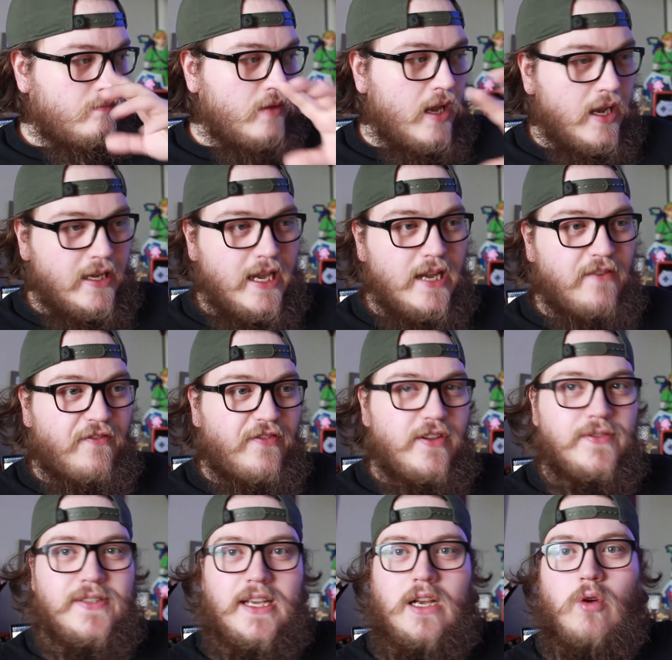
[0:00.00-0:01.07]
again
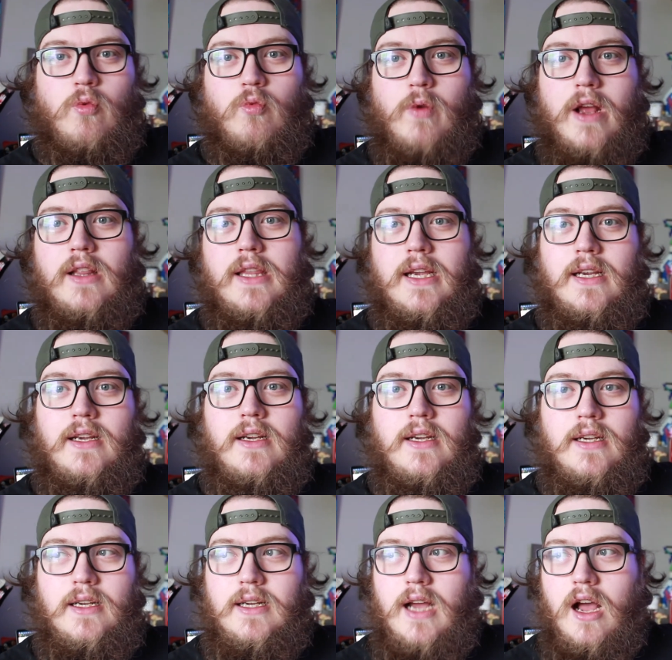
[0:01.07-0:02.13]
feels like a relic
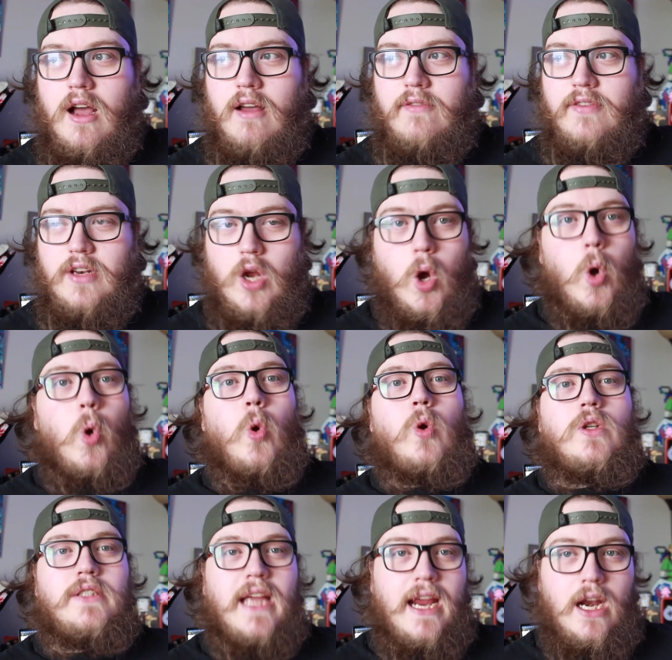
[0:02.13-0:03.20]
of an
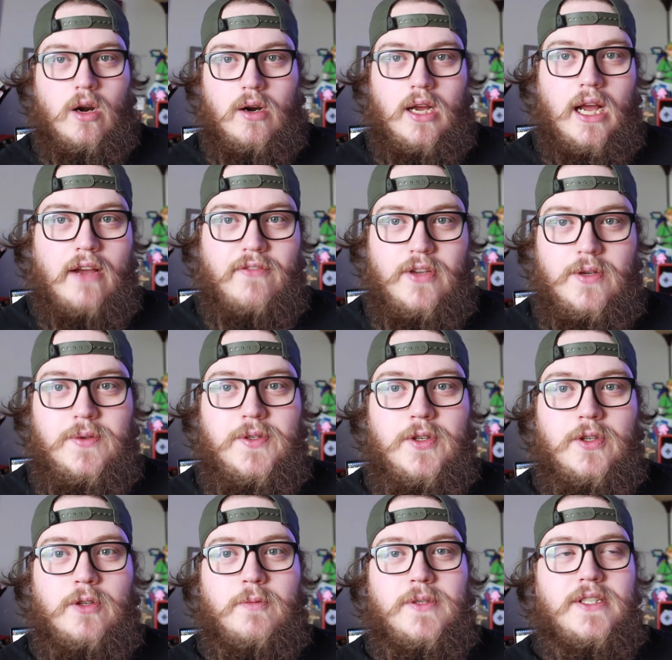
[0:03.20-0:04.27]
old era of
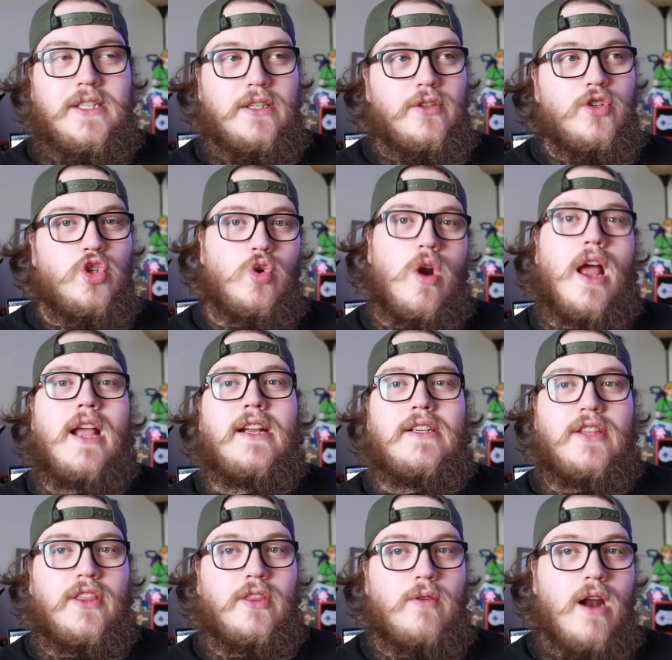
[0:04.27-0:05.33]
YouTube still trying
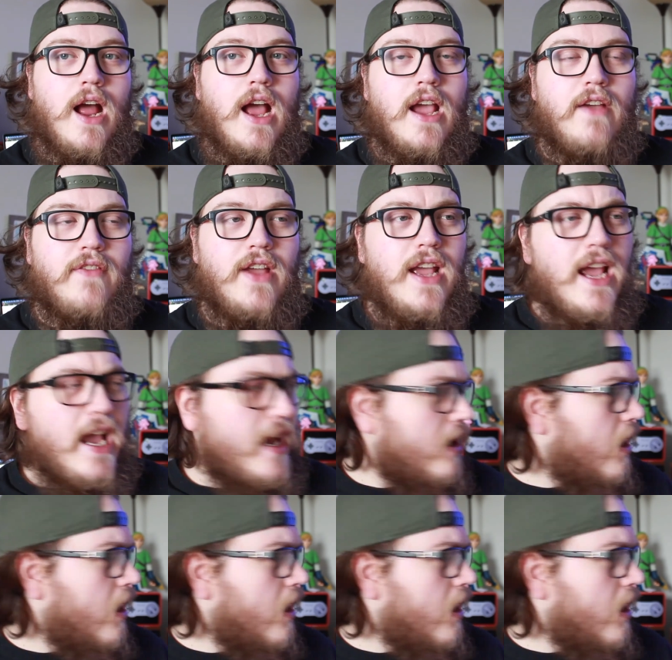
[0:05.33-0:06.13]
to thrive. And